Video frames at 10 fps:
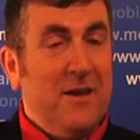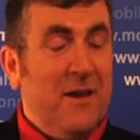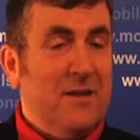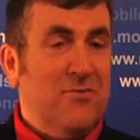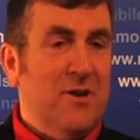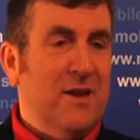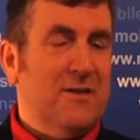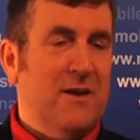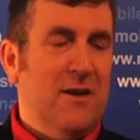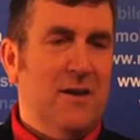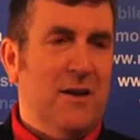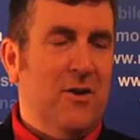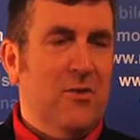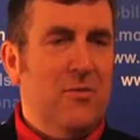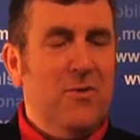Yeah, it's really exciting.
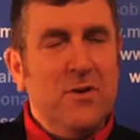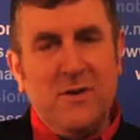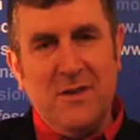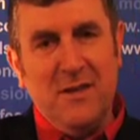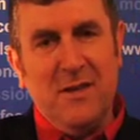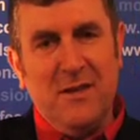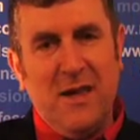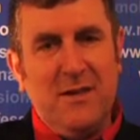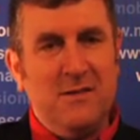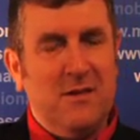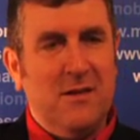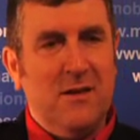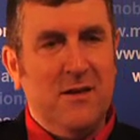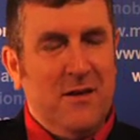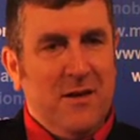If you look at thanks to
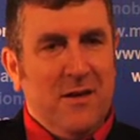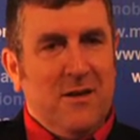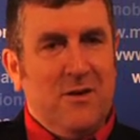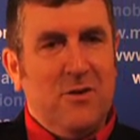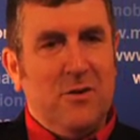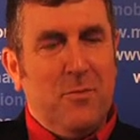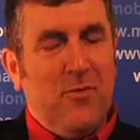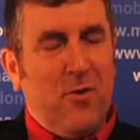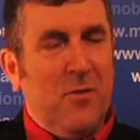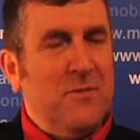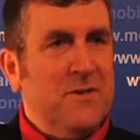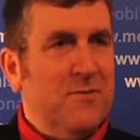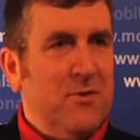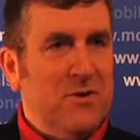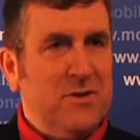the
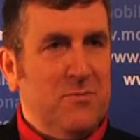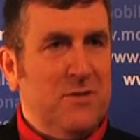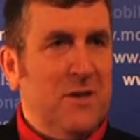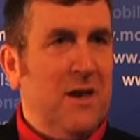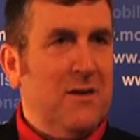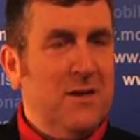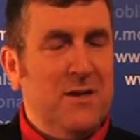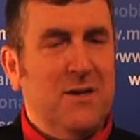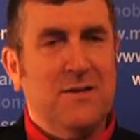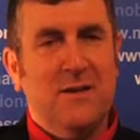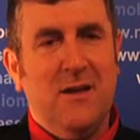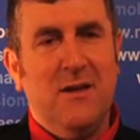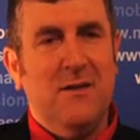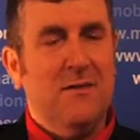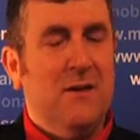performance of customers like
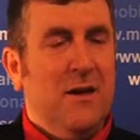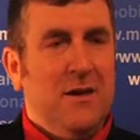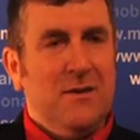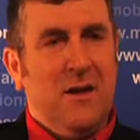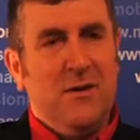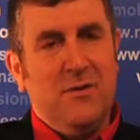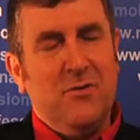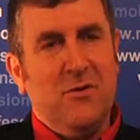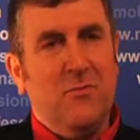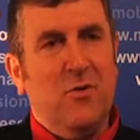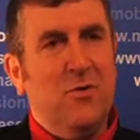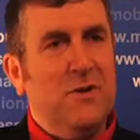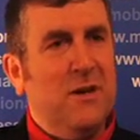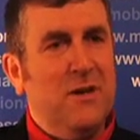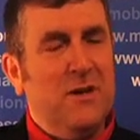TTSL and Tata
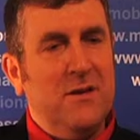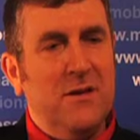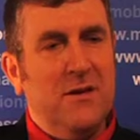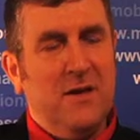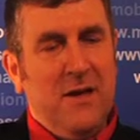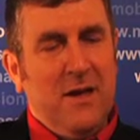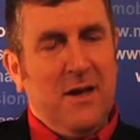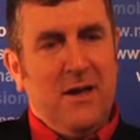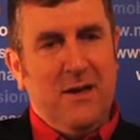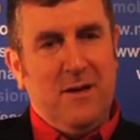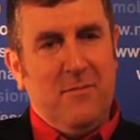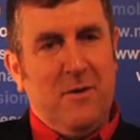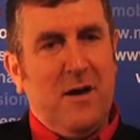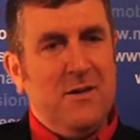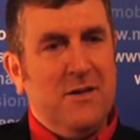Docomo in India,
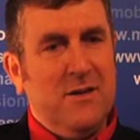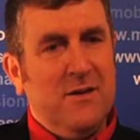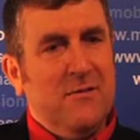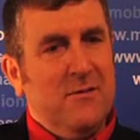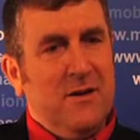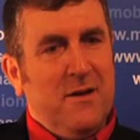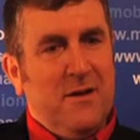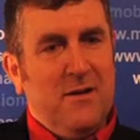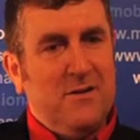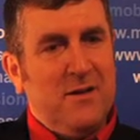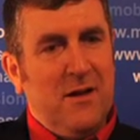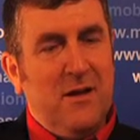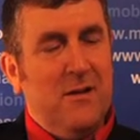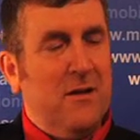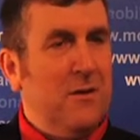Idea,
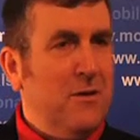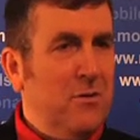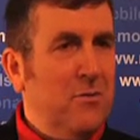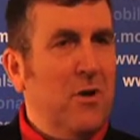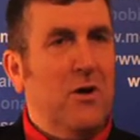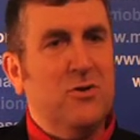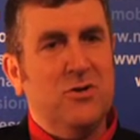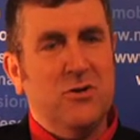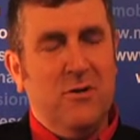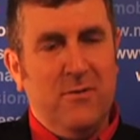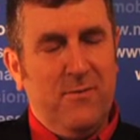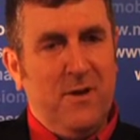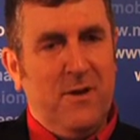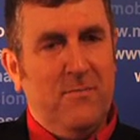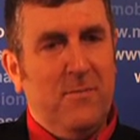Aircel, and the new launch of